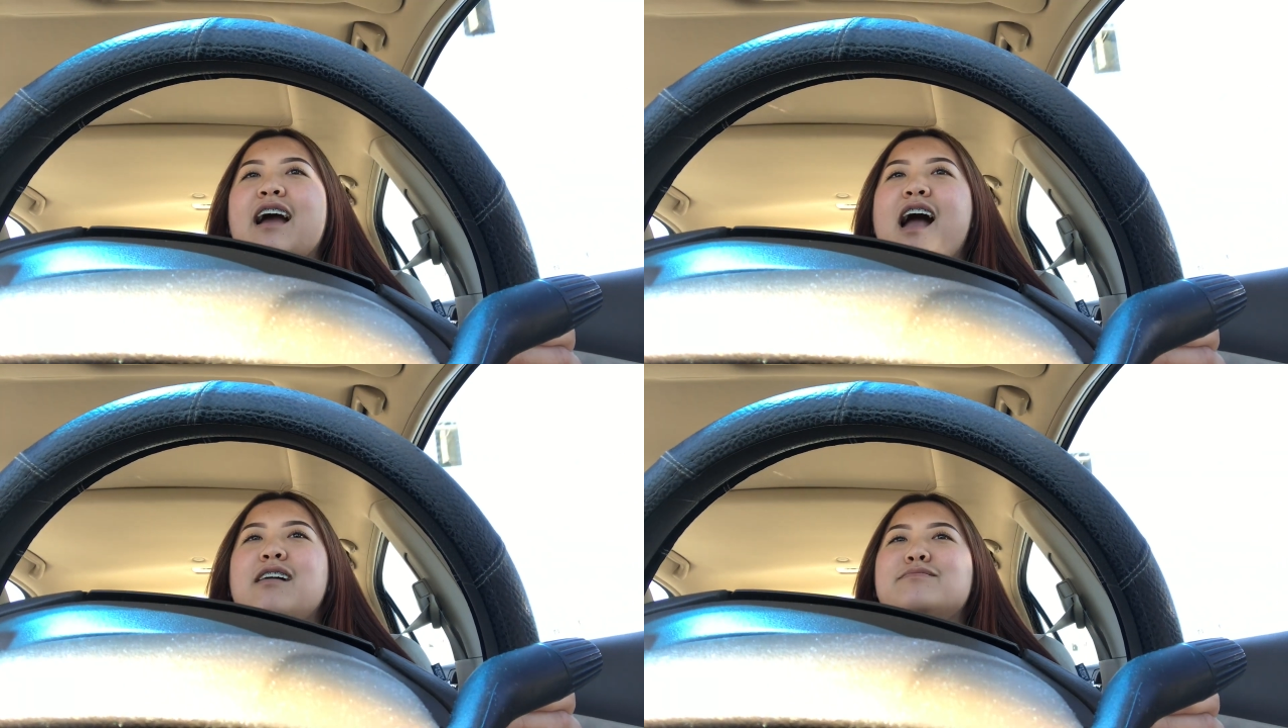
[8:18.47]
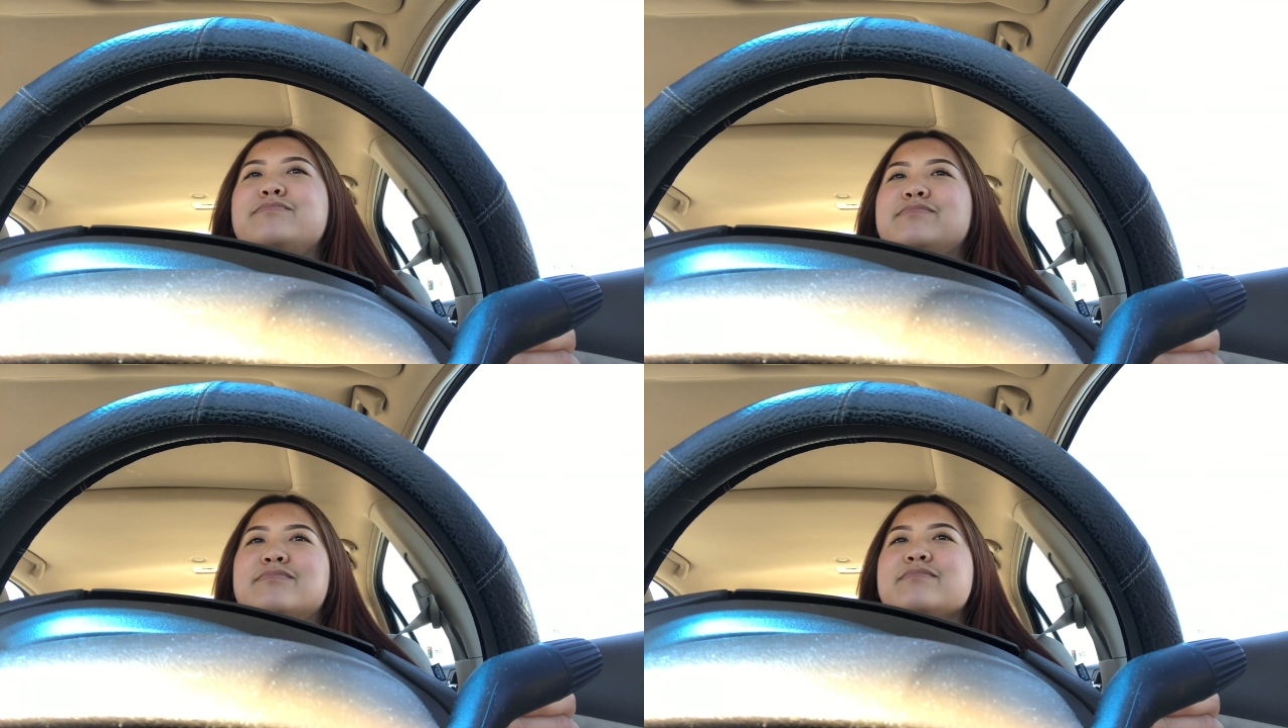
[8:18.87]

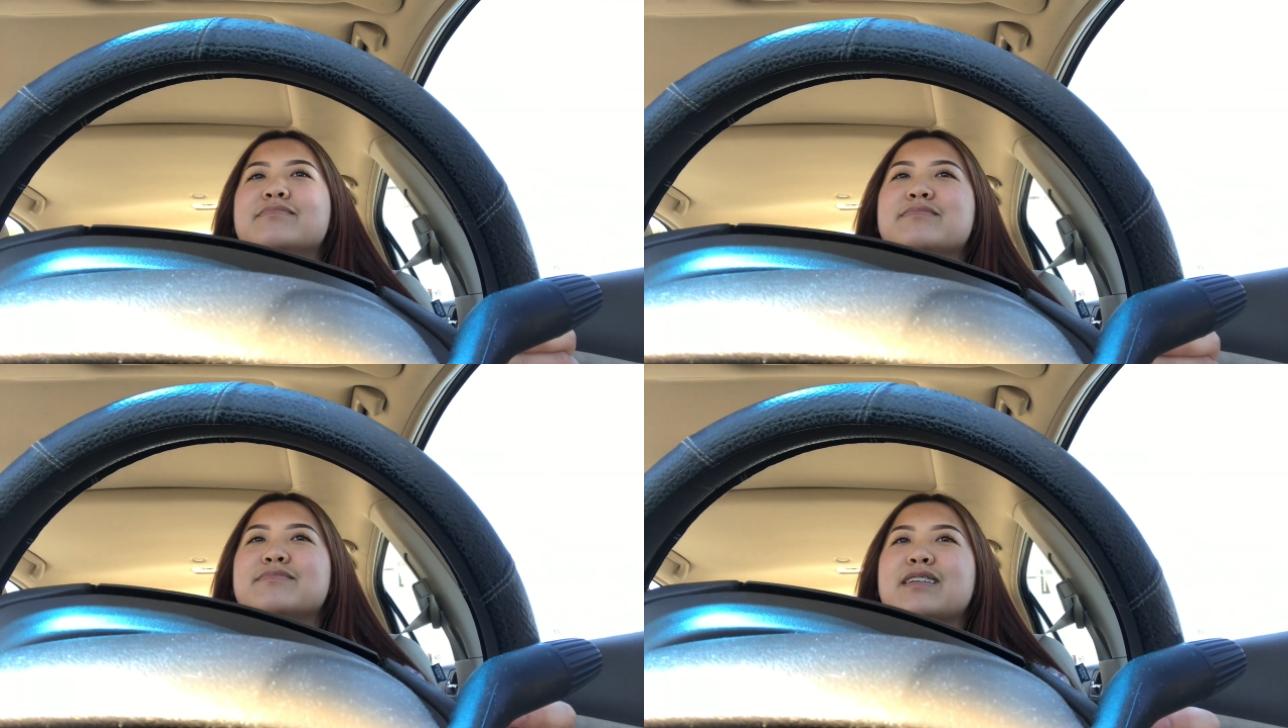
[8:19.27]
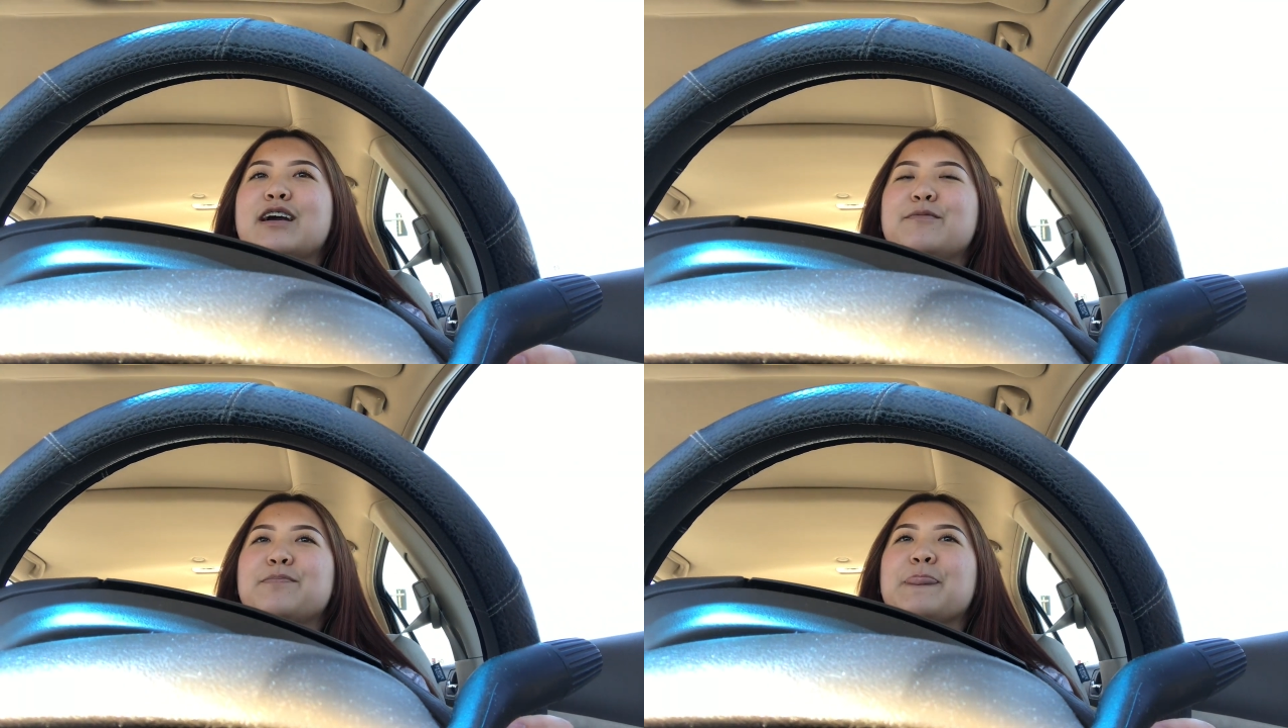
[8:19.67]
Uh, I believe it.
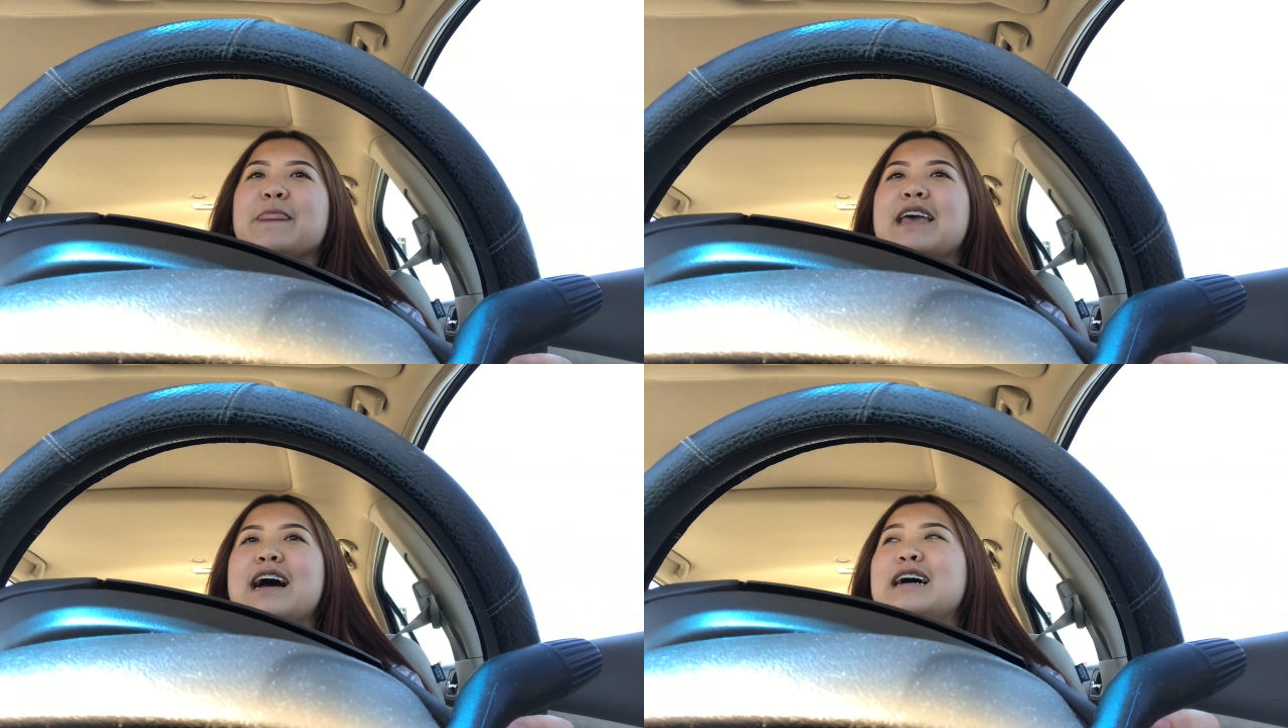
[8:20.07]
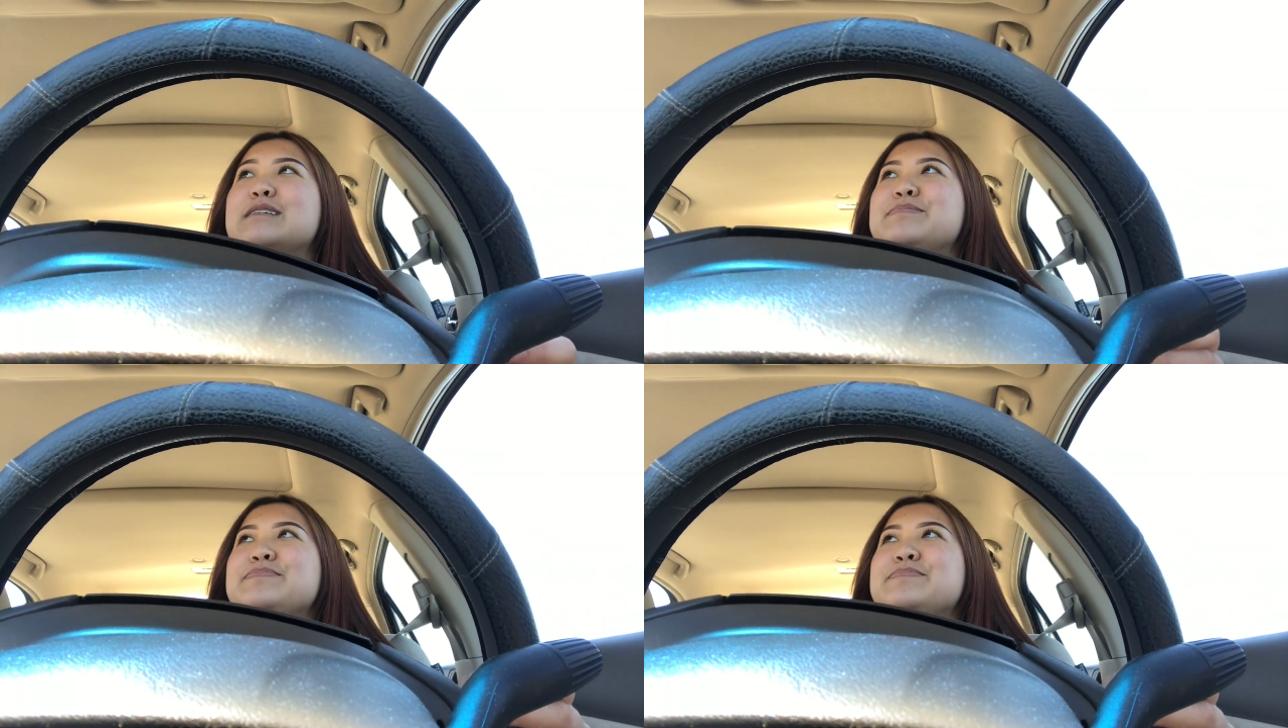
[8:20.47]
Yeah.